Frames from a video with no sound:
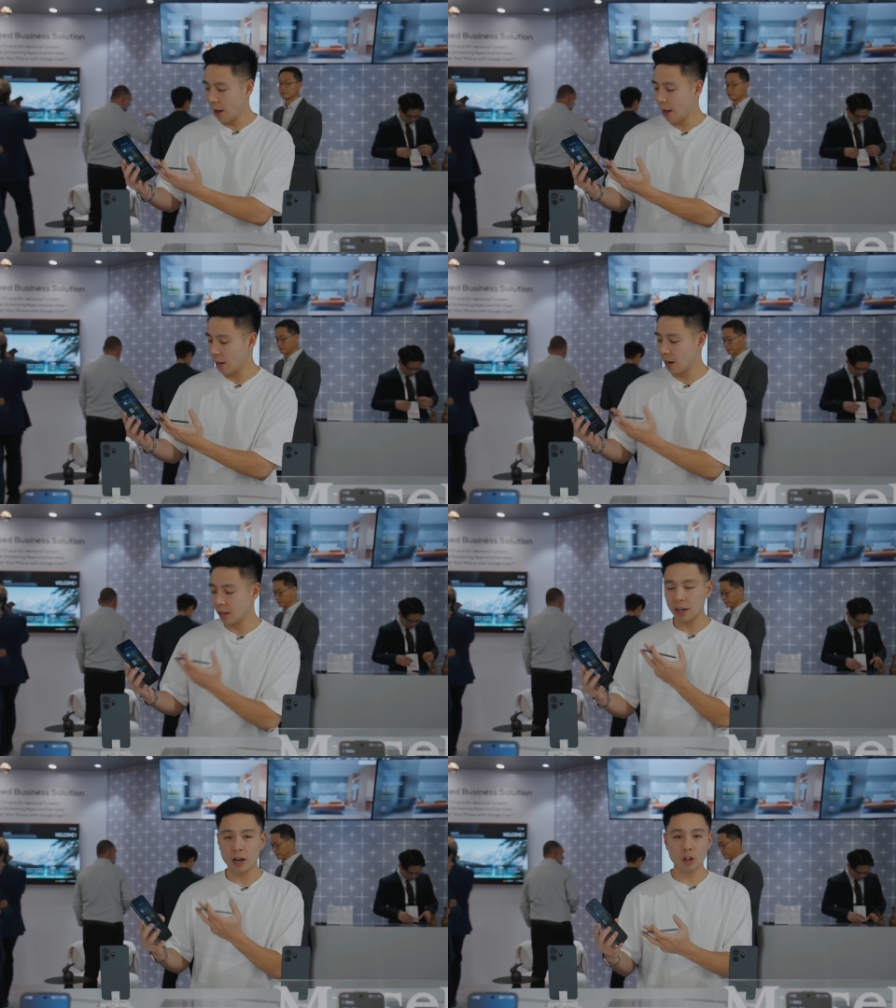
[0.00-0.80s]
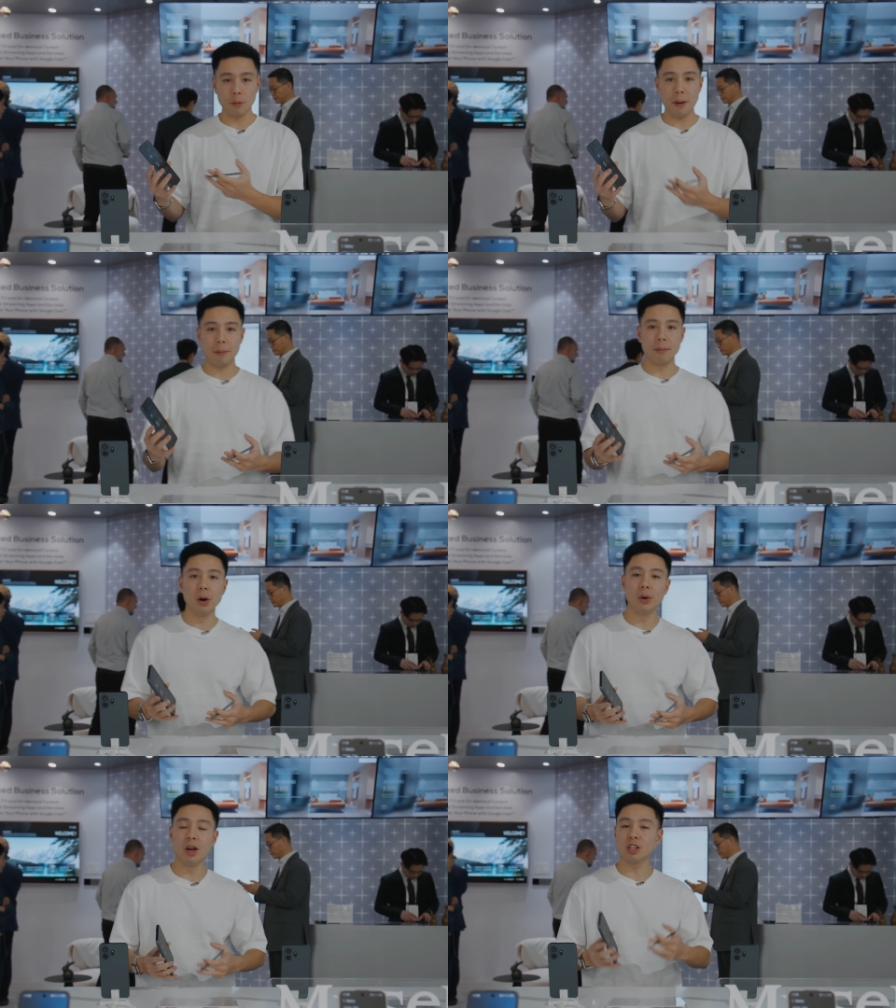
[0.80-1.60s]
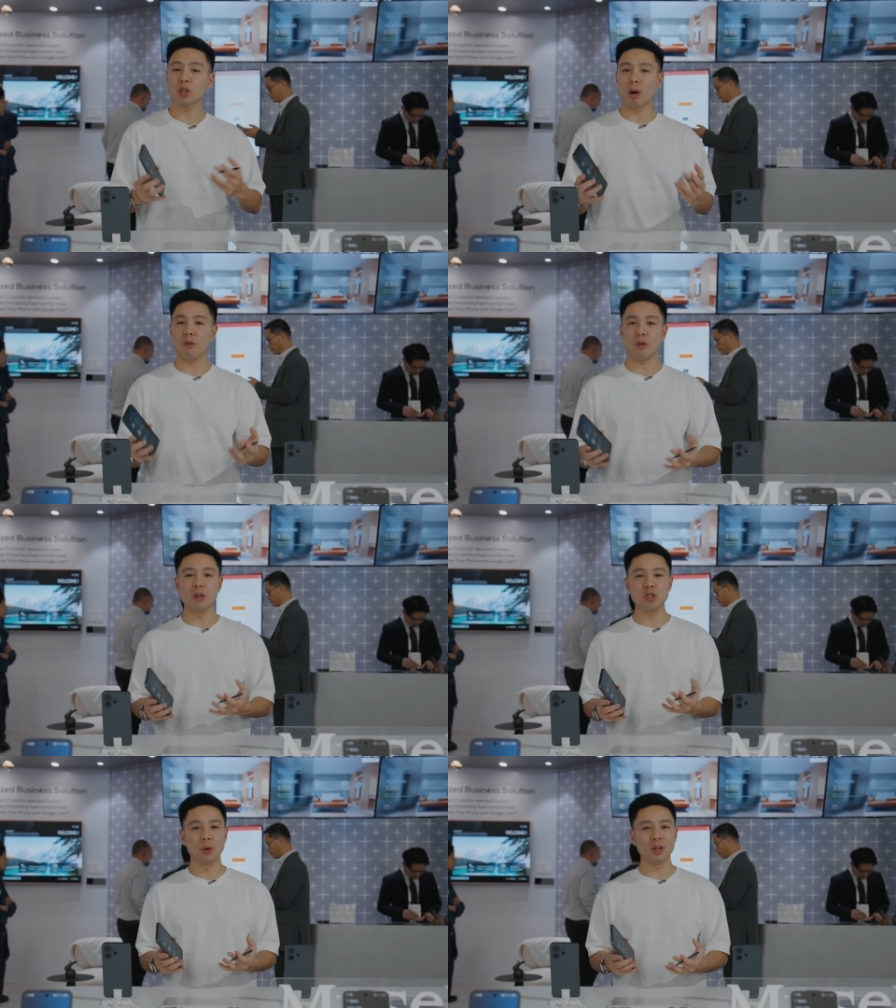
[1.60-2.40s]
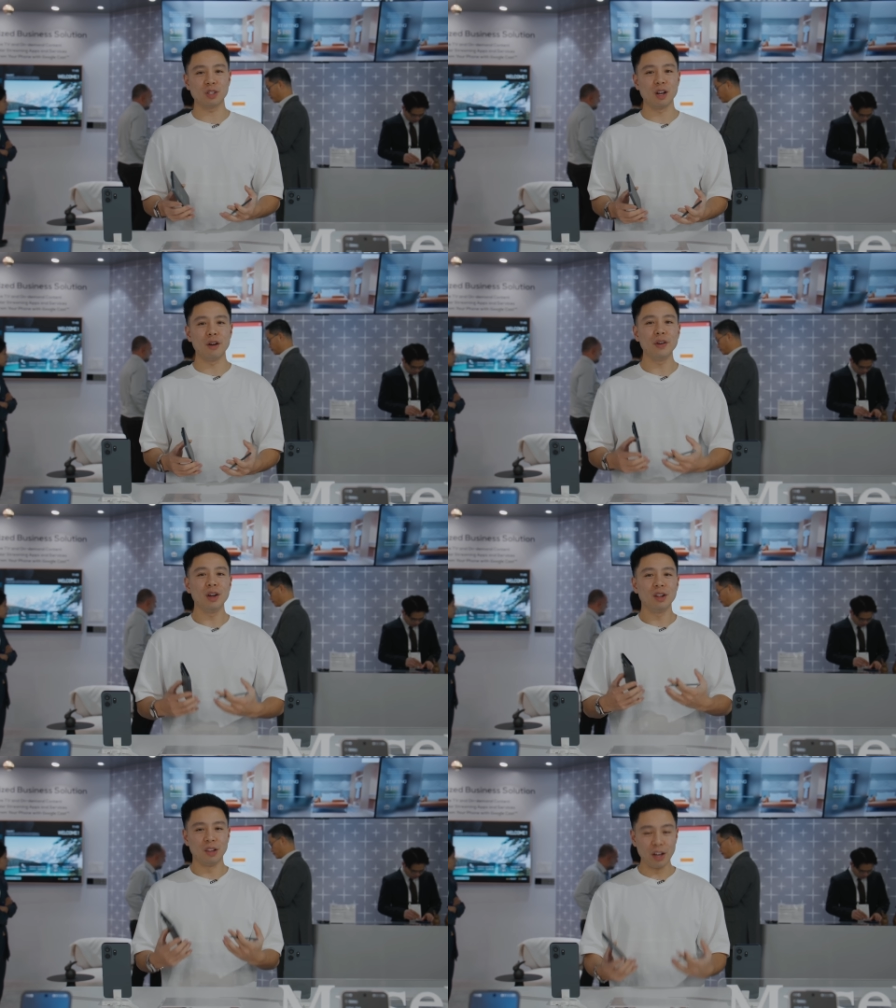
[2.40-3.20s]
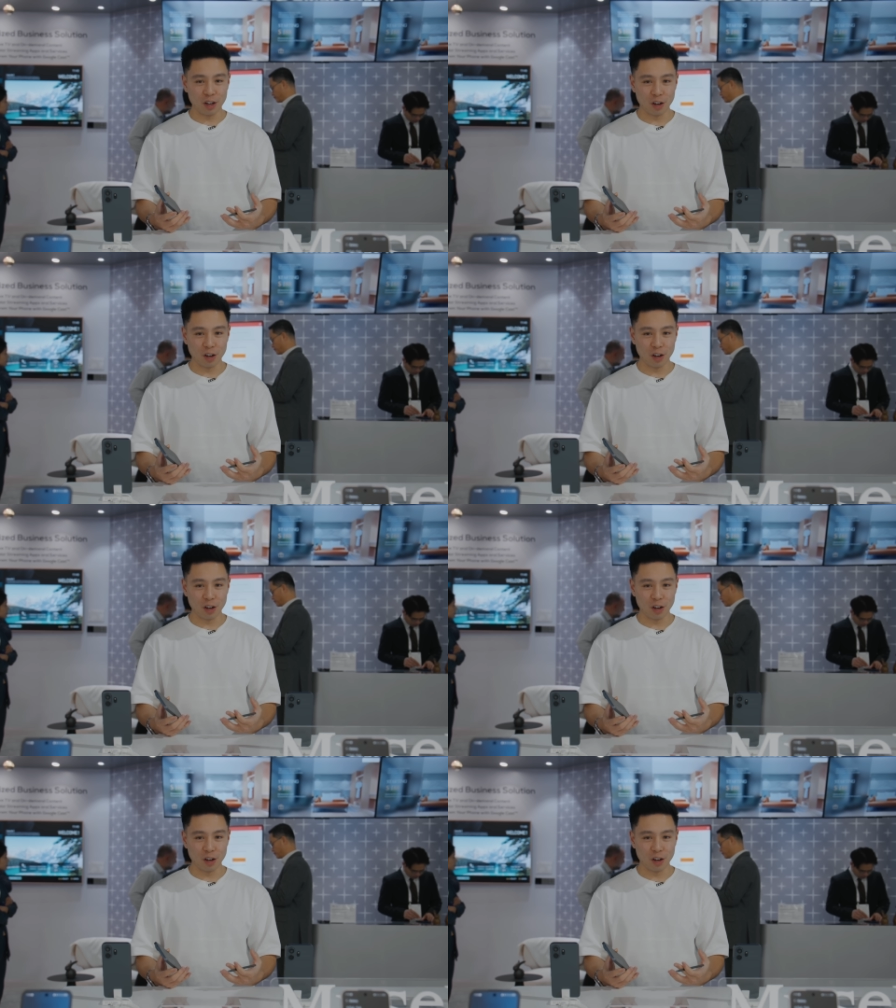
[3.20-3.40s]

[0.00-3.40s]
and the Color Paper mode is great for enjoying stuff like